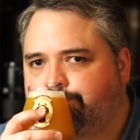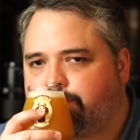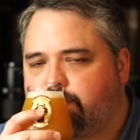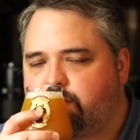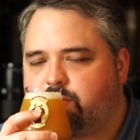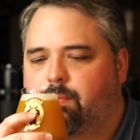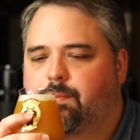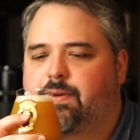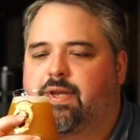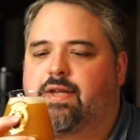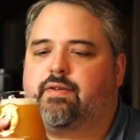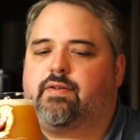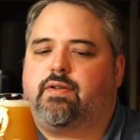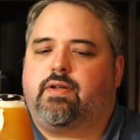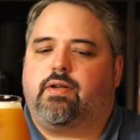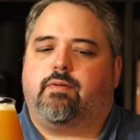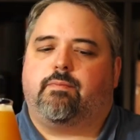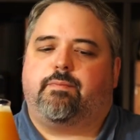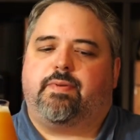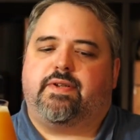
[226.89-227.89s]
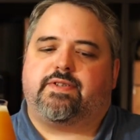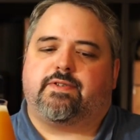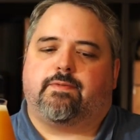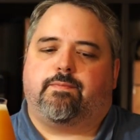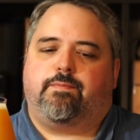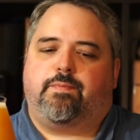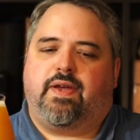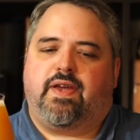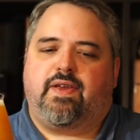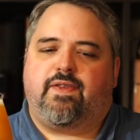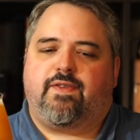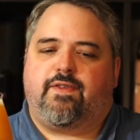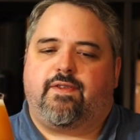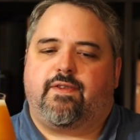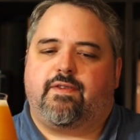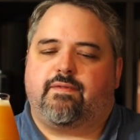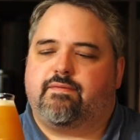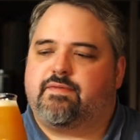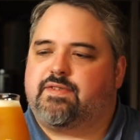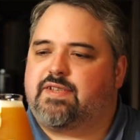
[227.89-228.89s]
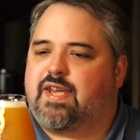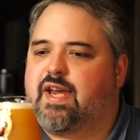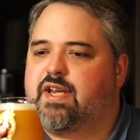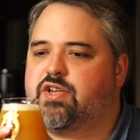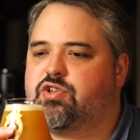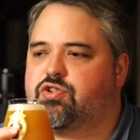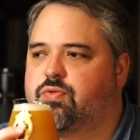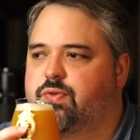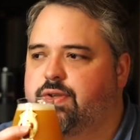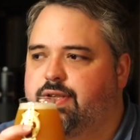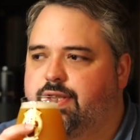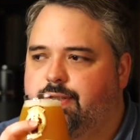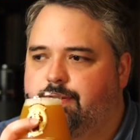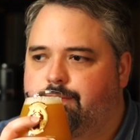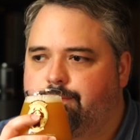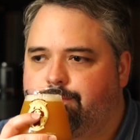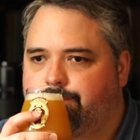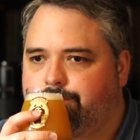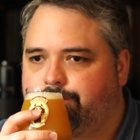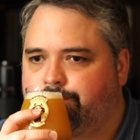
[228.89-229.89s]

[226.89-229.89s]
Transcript: So I'm getting little bits of pith, tangerine,